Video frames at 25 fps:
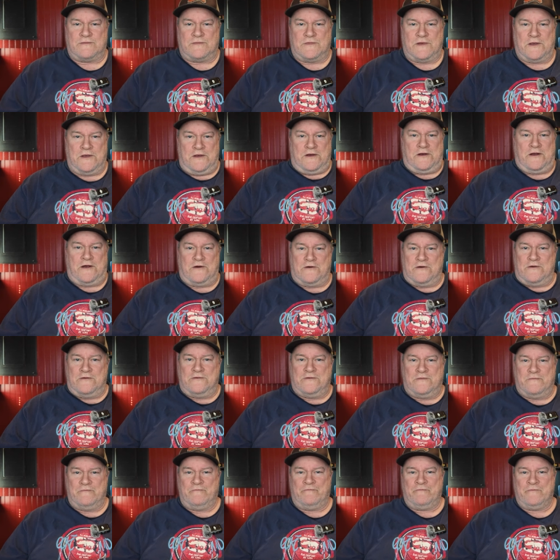You
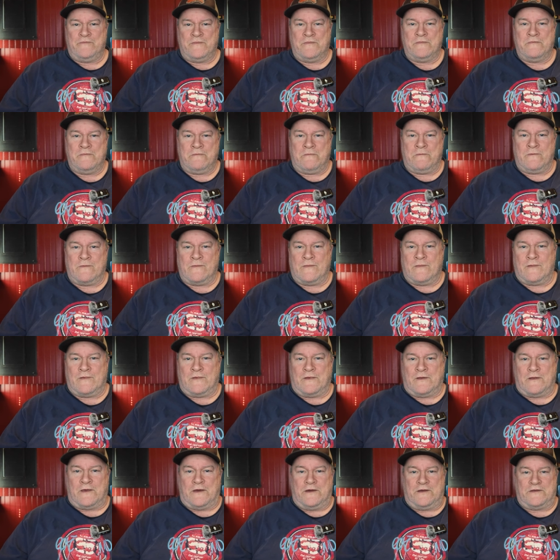know?
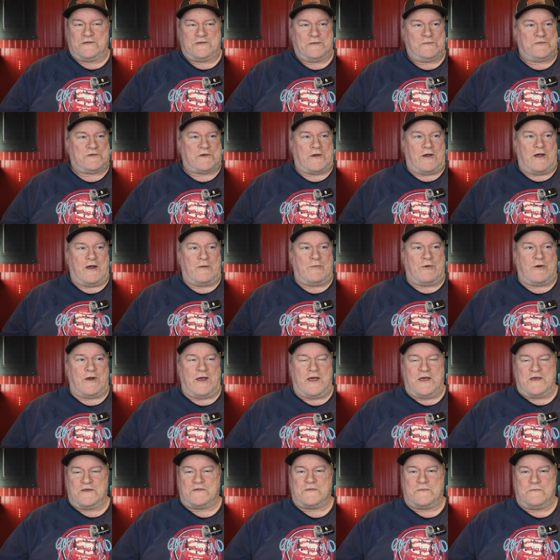A subscriber
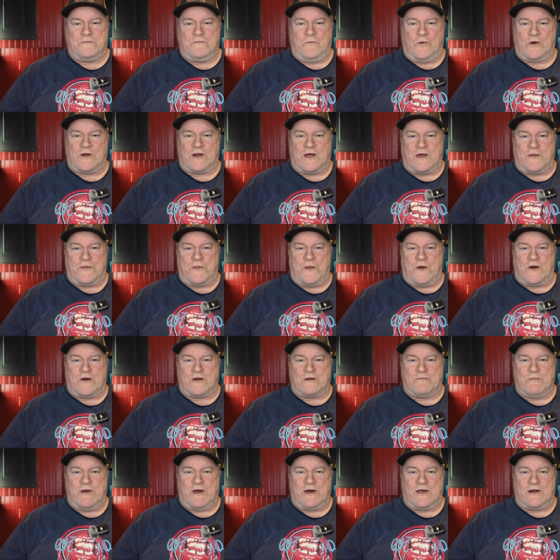asked what I
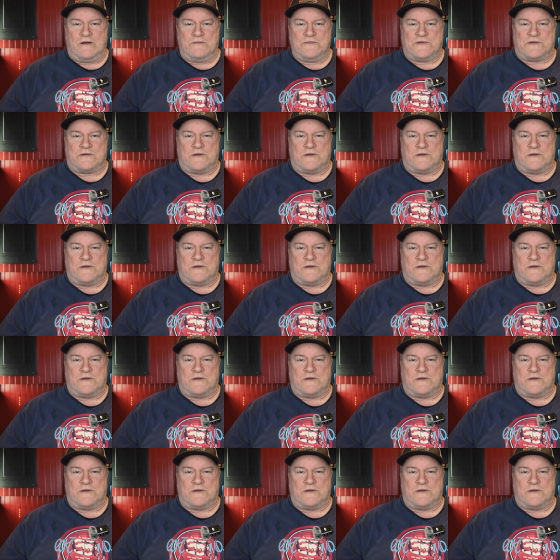thought about them,